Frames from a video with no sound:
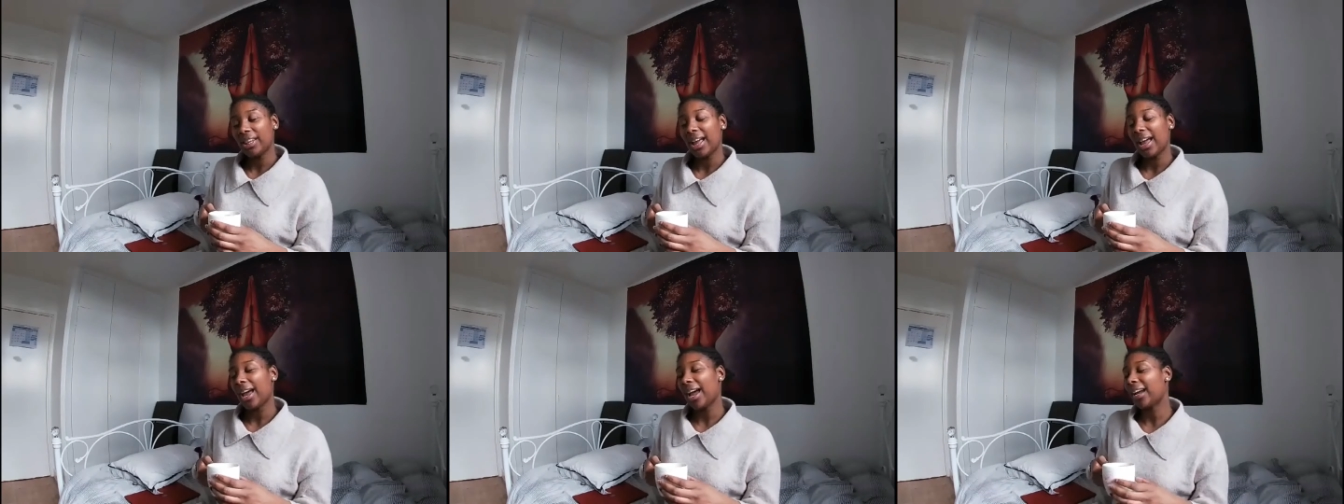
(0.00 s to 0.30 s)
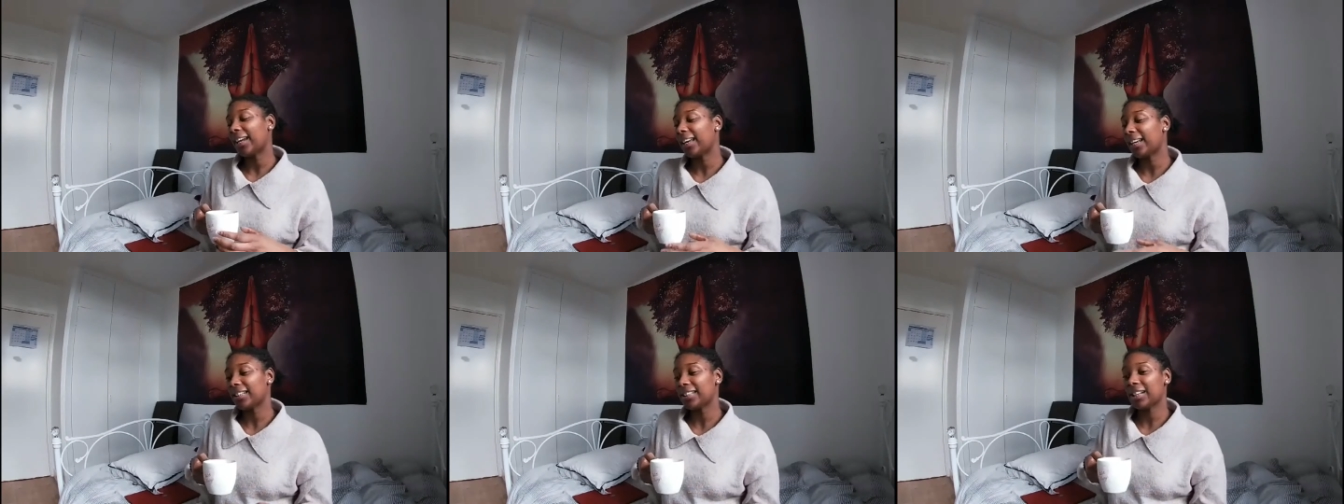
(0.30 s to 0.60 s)
I
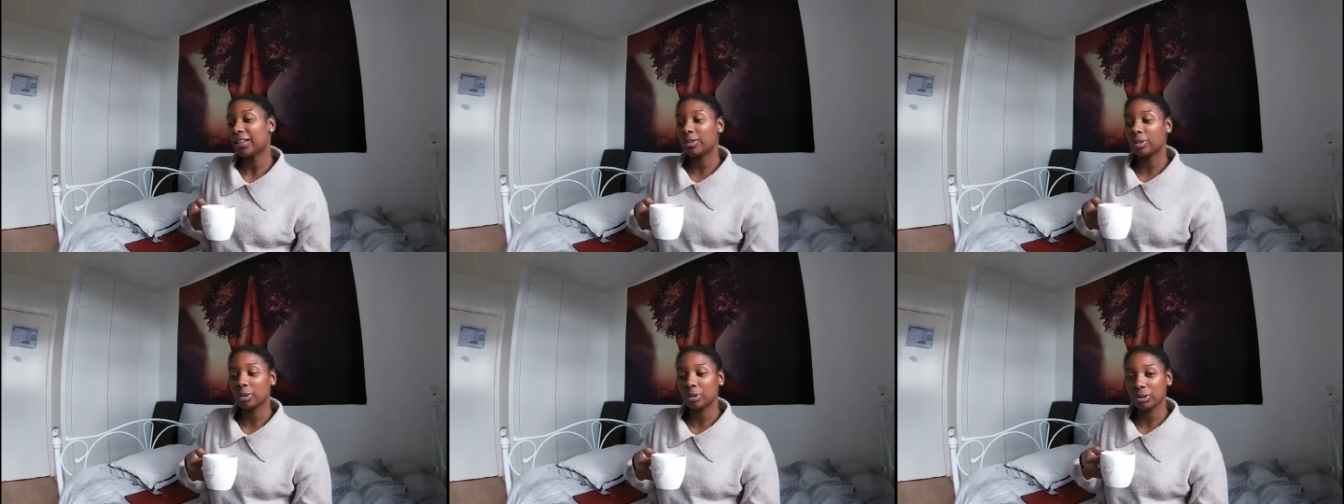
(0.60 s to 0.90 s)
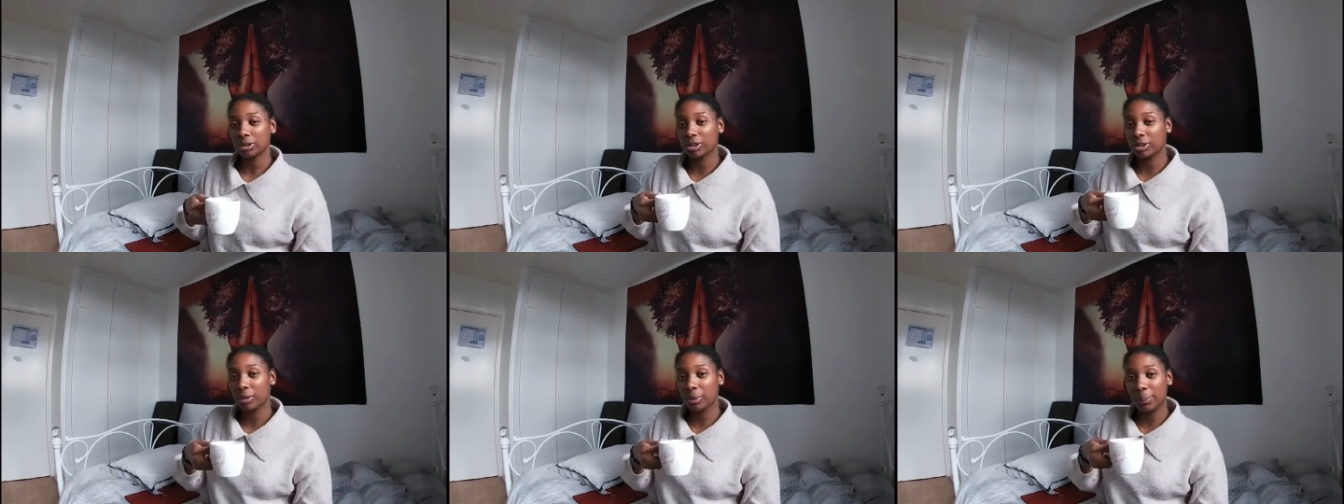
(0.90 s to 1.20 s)
guess I'll
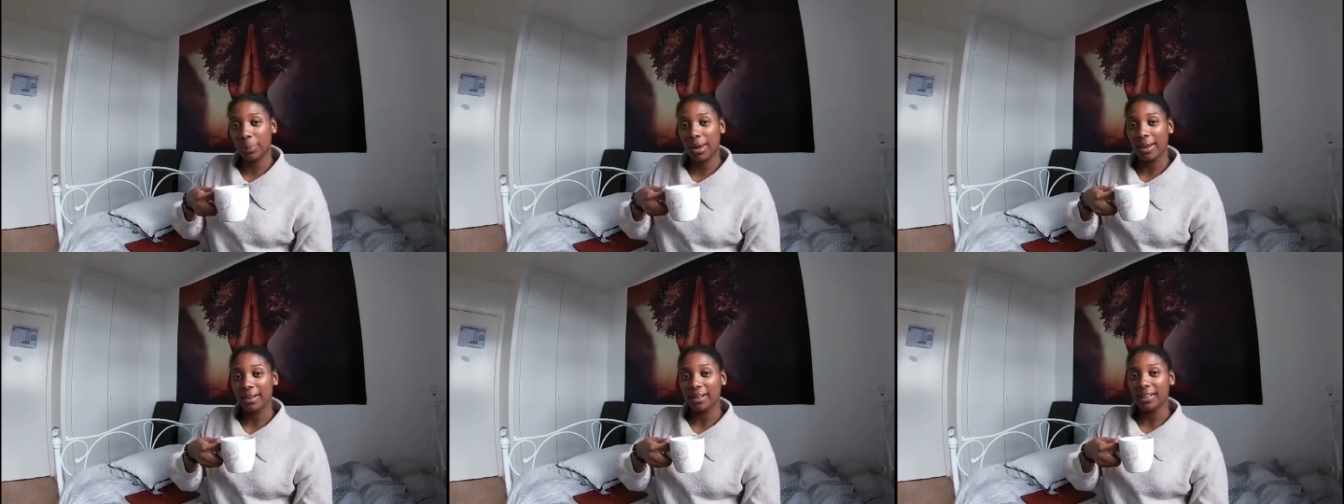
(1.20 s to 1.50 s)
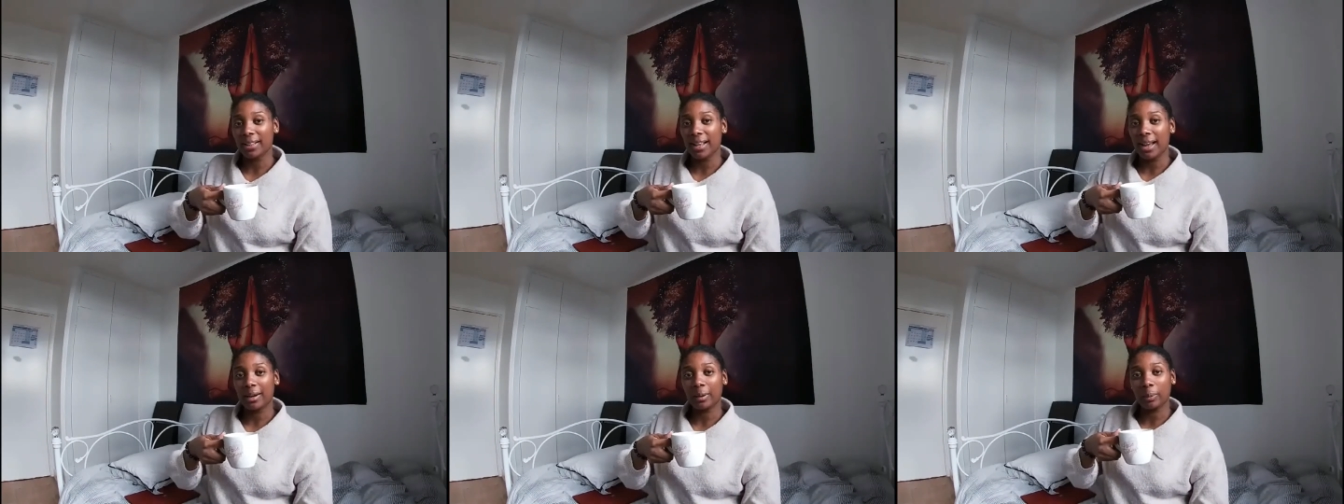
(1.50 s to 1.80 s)
talk to you about
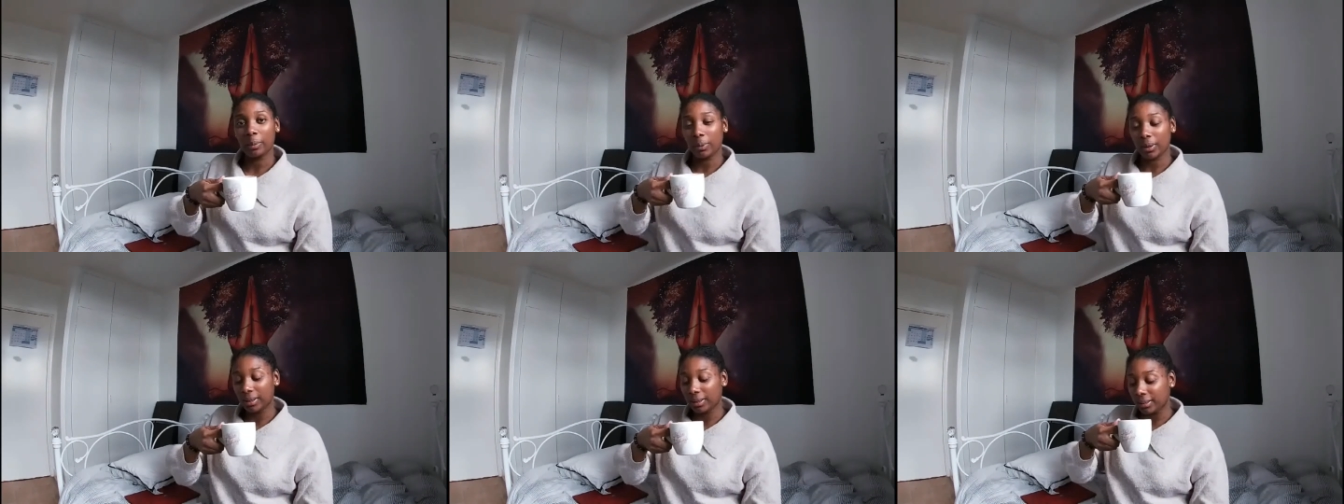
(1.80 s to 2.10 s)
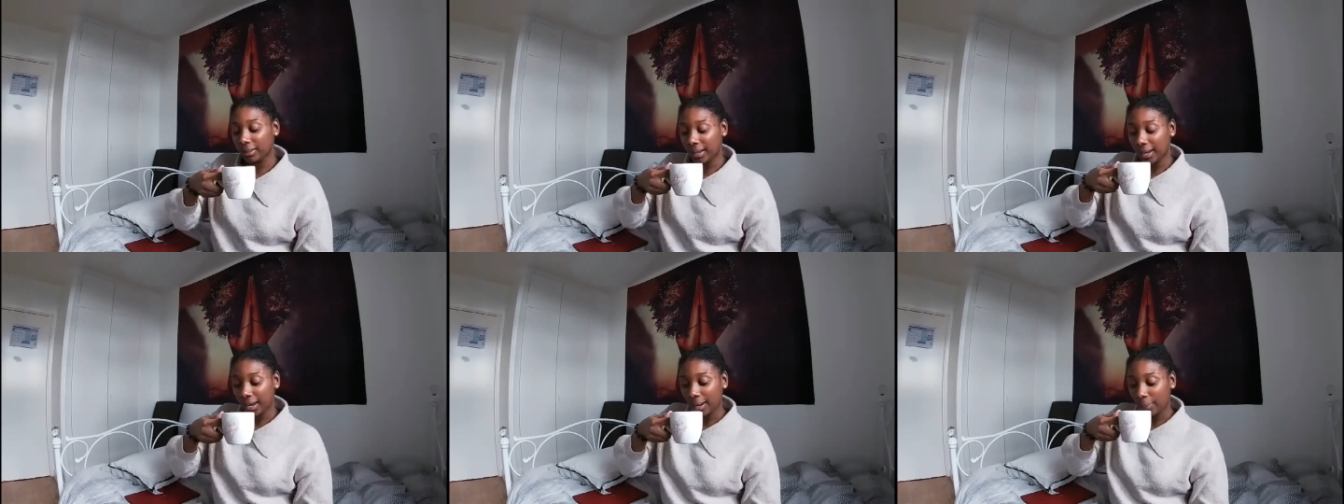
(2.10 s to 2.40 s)
it like one
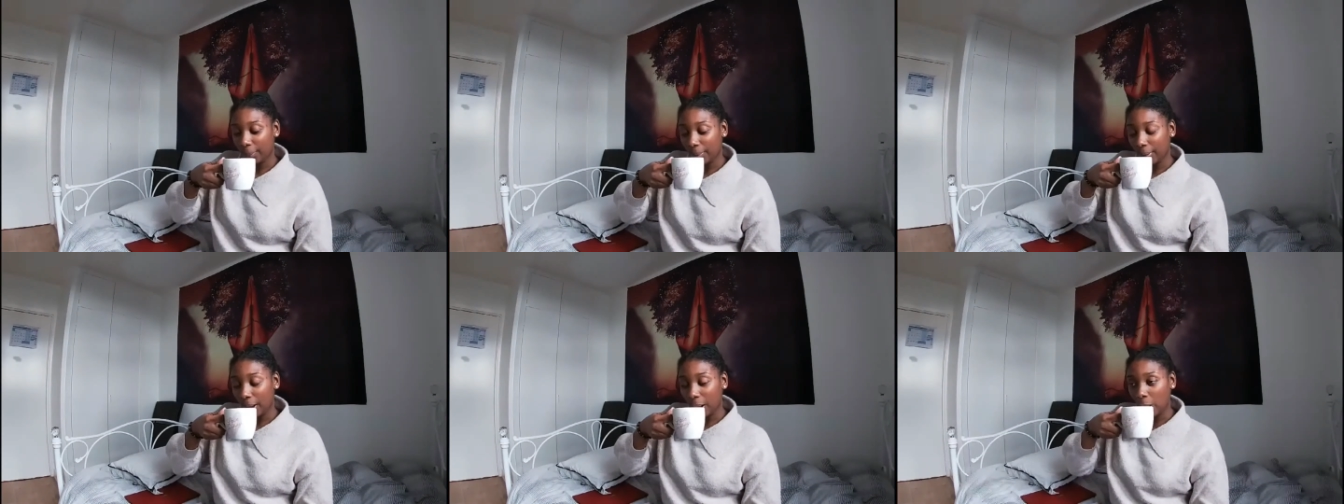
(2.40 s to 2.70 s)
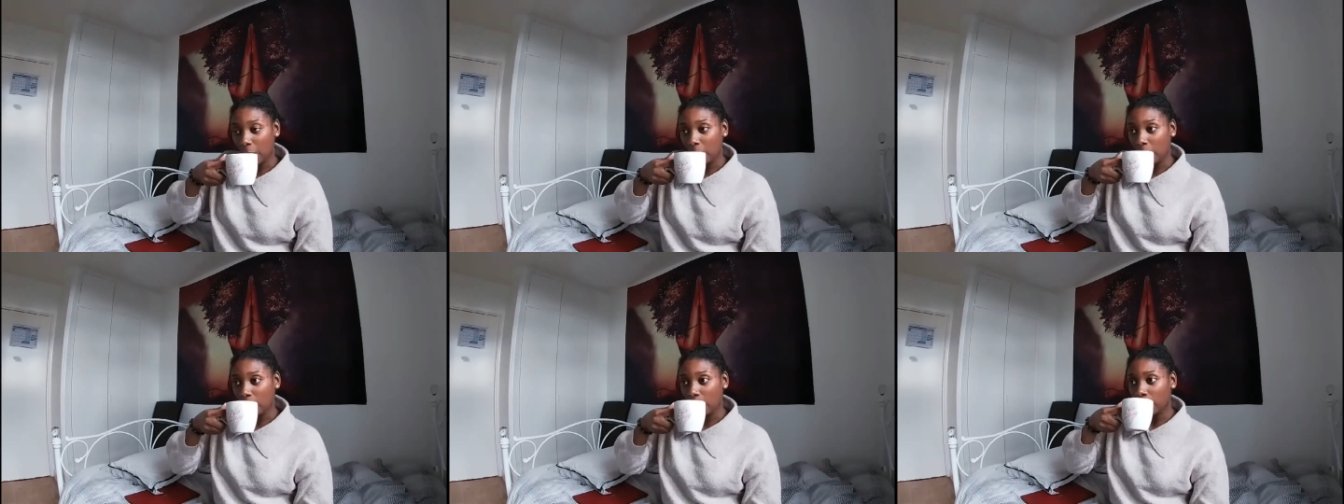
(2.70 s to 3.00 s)
day, but